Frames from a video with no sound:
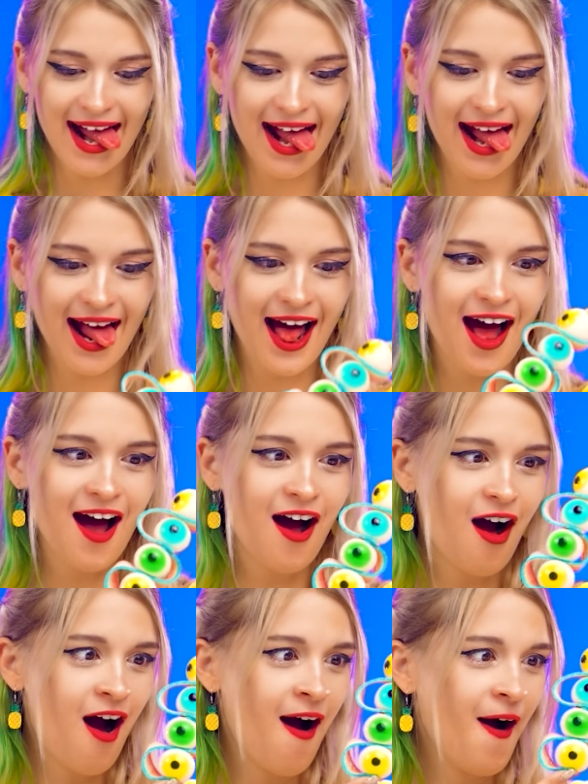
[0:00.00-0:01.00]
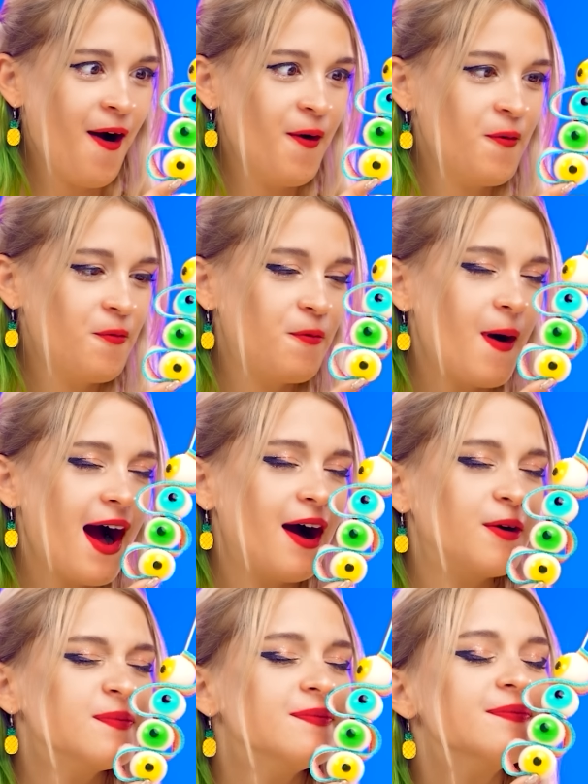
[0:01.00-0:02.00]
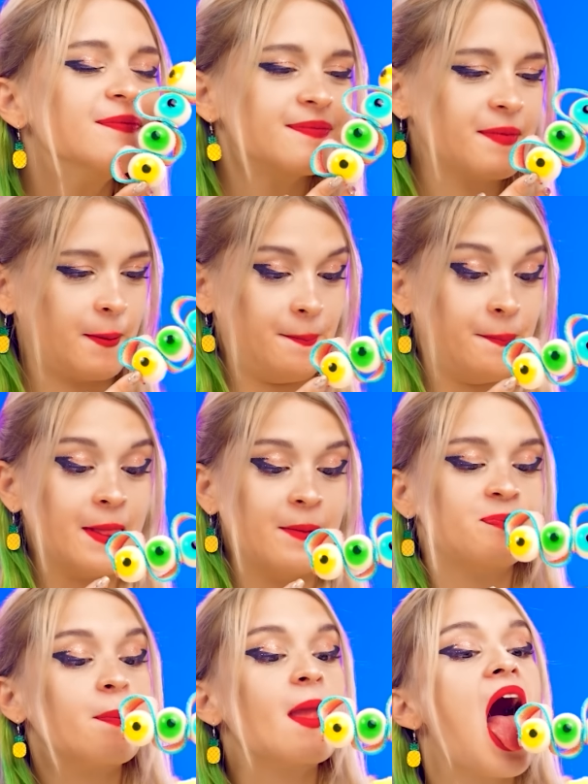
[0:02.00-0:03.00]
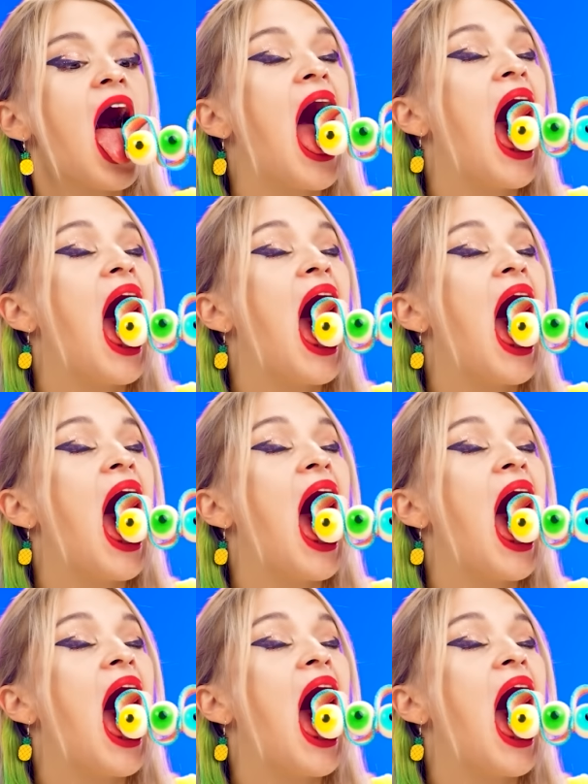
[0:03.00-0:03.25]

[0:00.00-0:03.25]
I think it's totally fair. They smell so good.